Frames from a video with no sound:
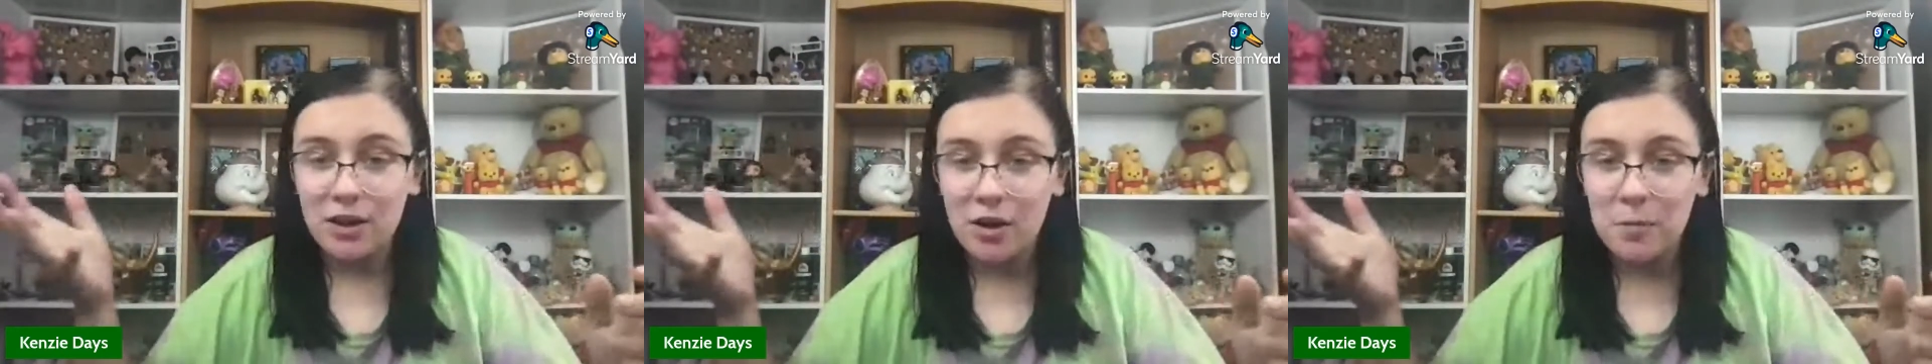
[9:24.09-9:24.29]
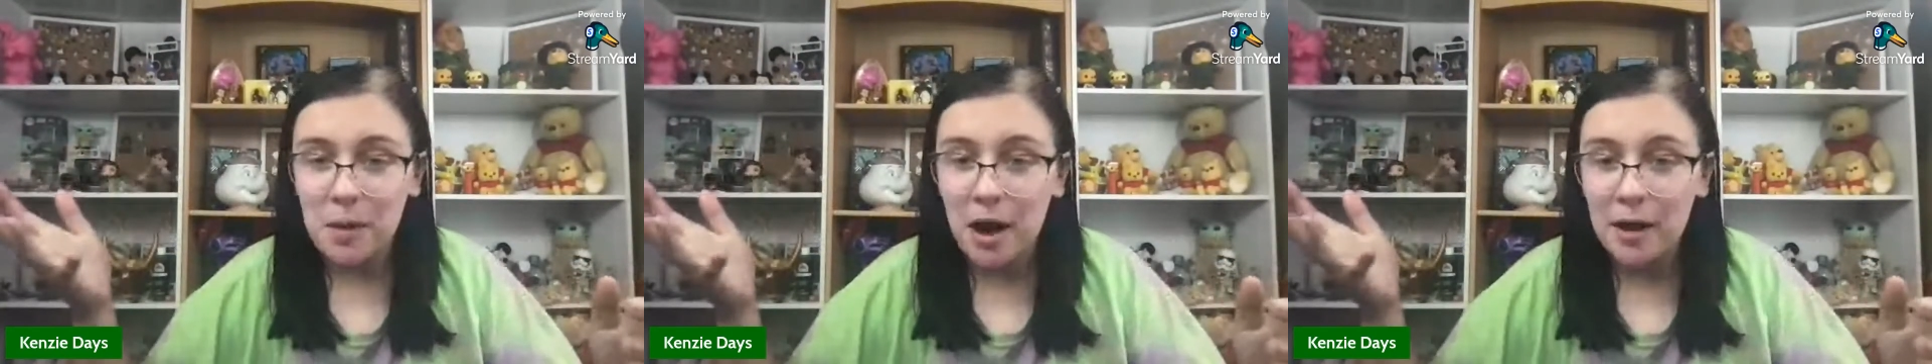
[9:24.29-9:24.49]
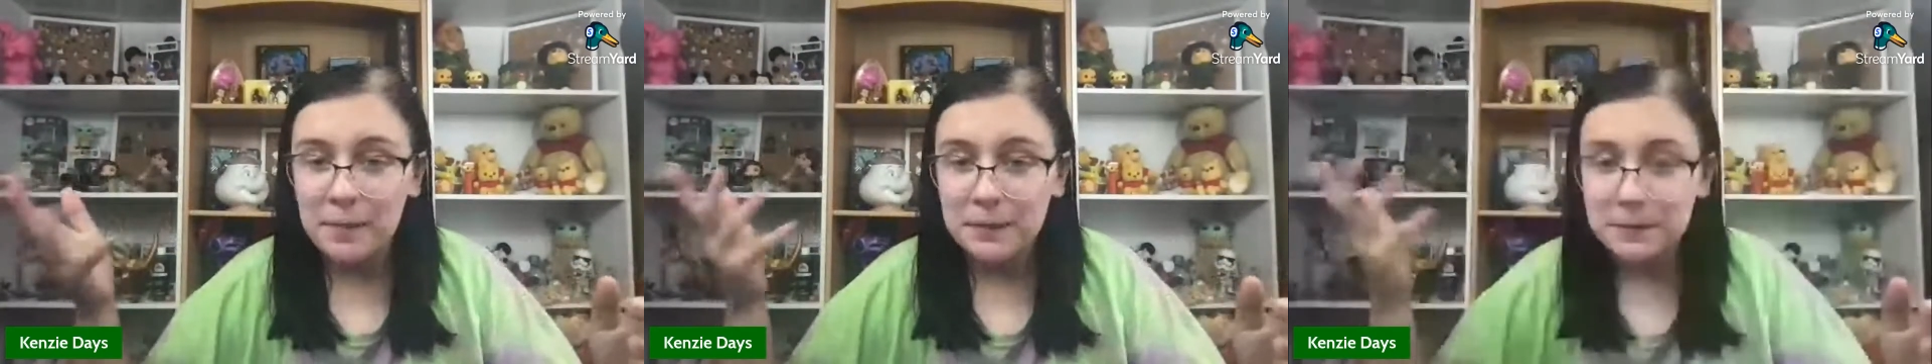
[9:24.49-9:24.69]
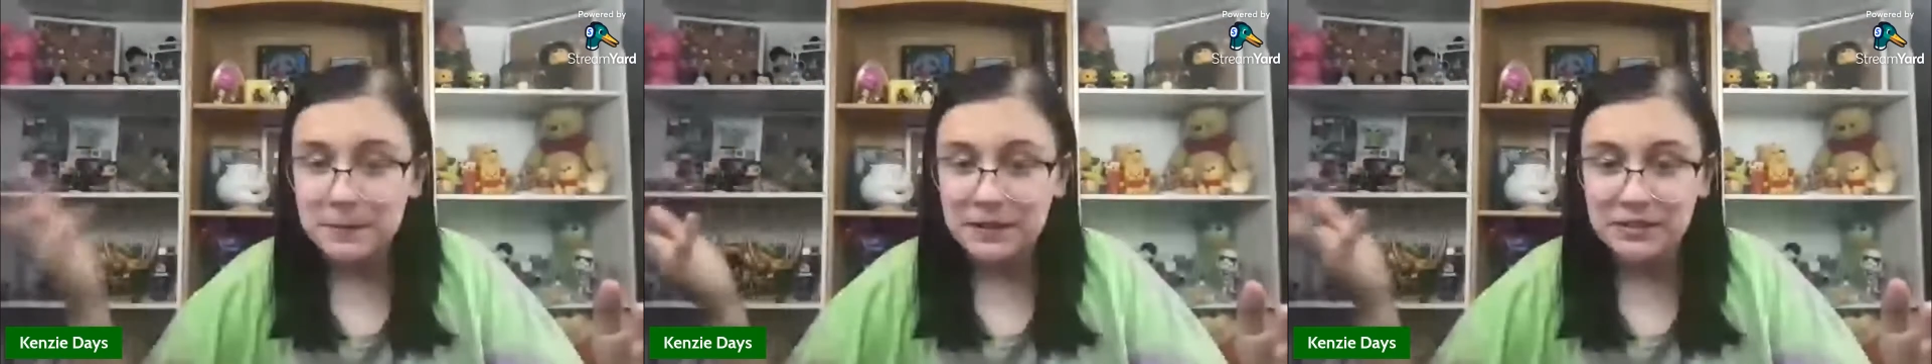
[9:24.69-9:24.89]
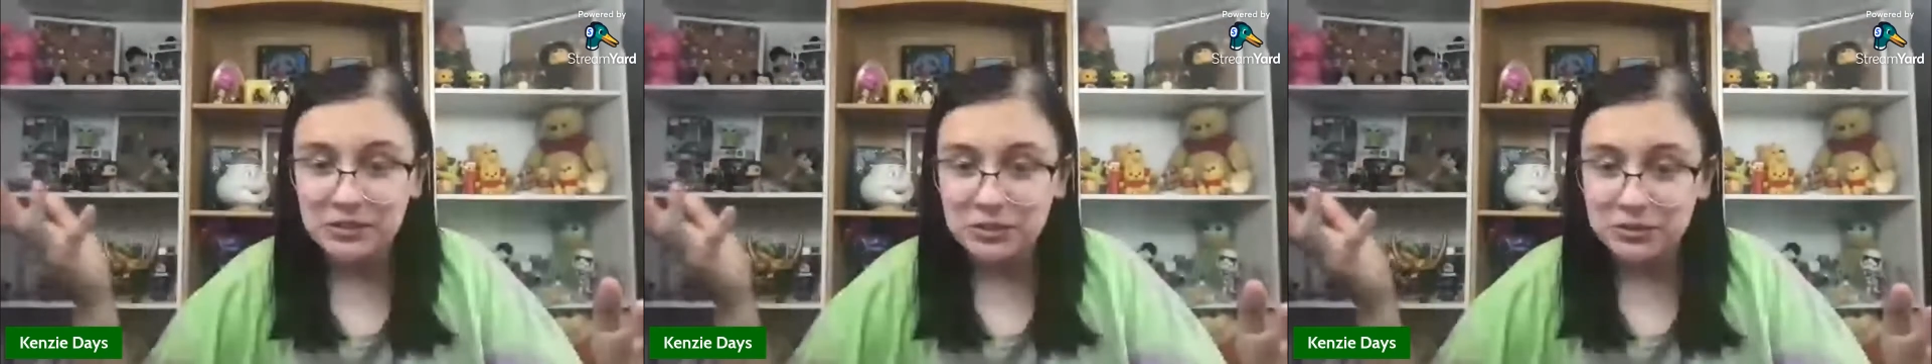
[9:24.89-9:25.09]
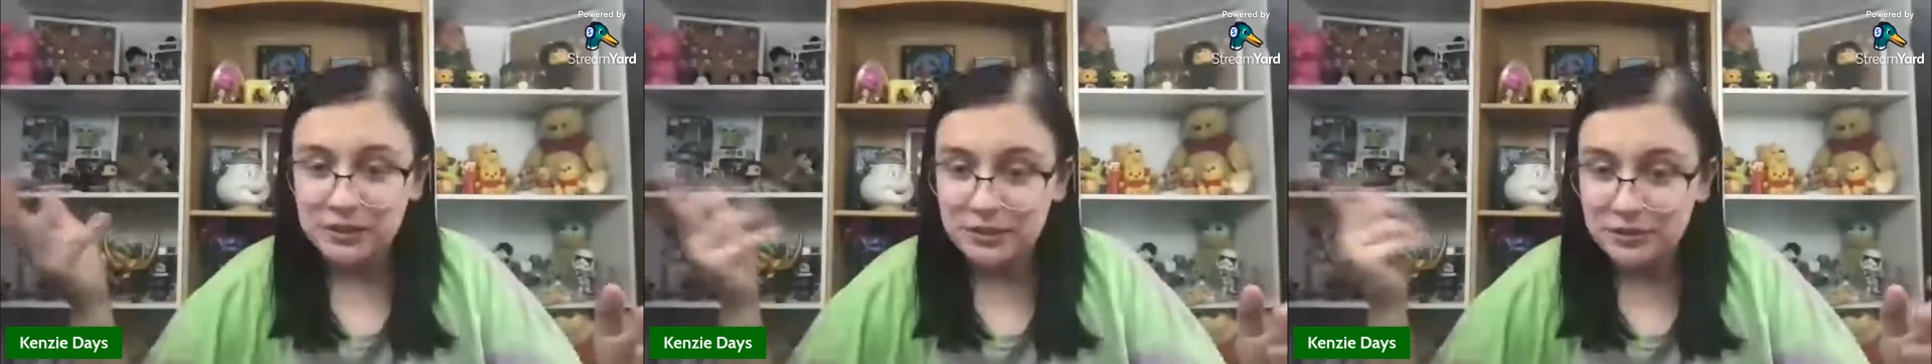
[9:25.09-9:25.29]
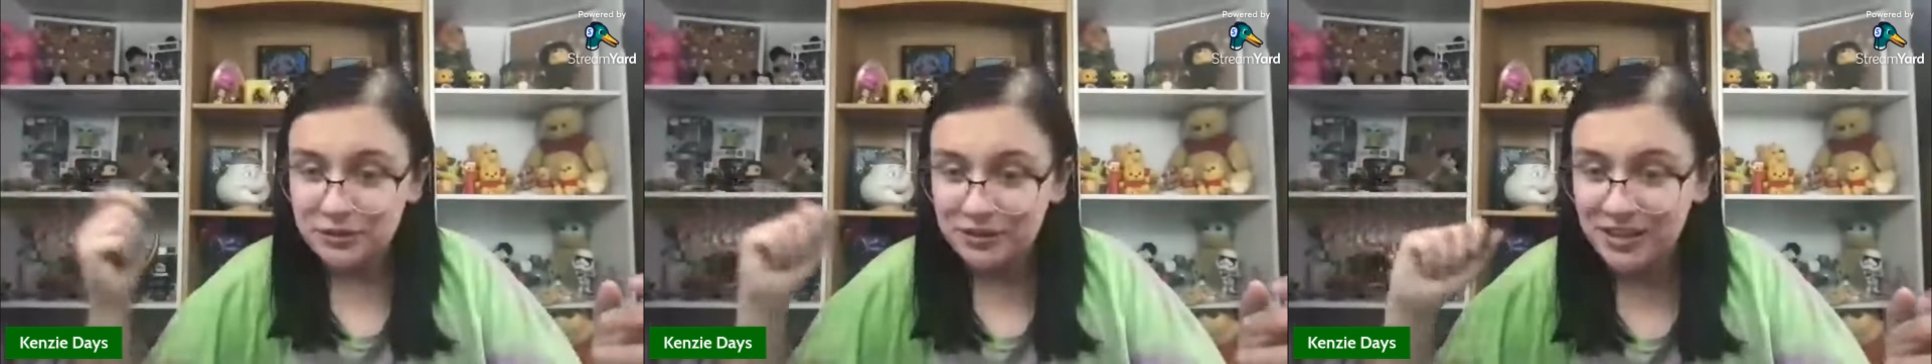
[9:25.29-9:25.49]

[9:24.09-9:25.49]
call him Hopper because of Stranger